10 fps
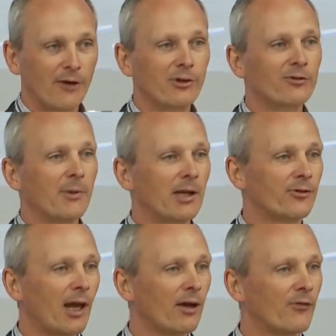If this
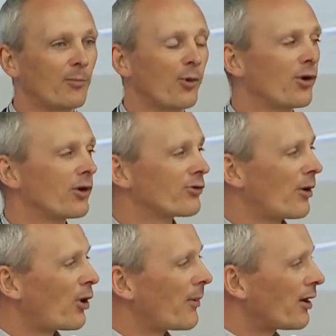means Angry Birds
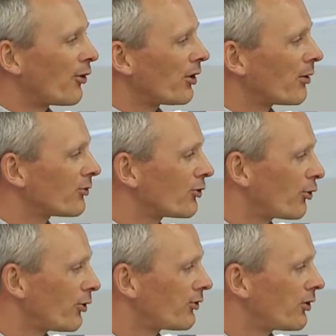or mobile learning with
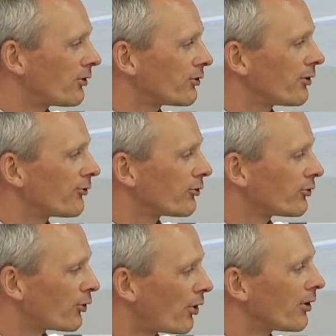QUT is a different
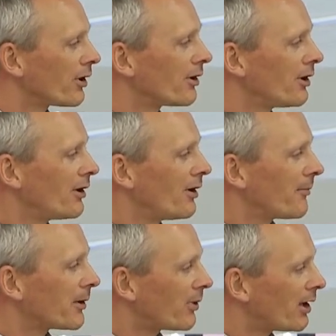story,
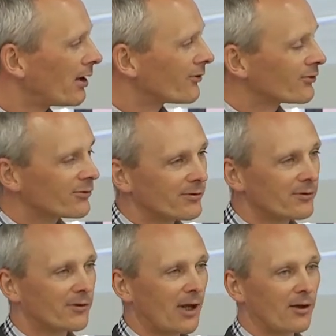but please
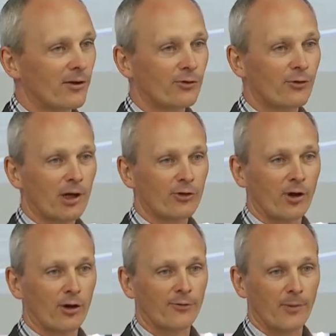get a
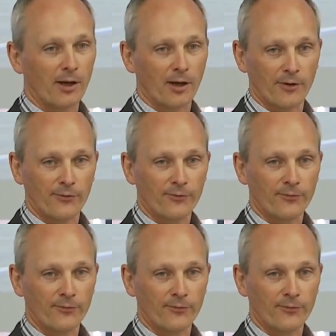distraction out of my life.